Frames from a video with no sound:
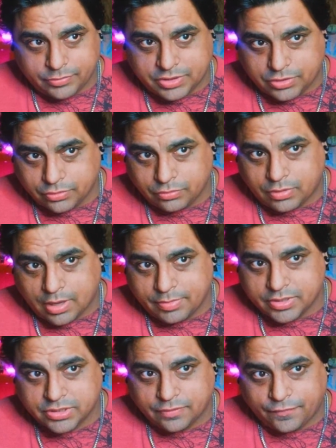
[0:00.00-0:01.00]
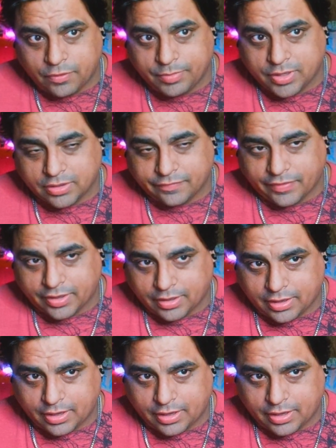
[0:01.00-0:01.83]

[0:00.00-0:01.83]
two coming into the fold because of like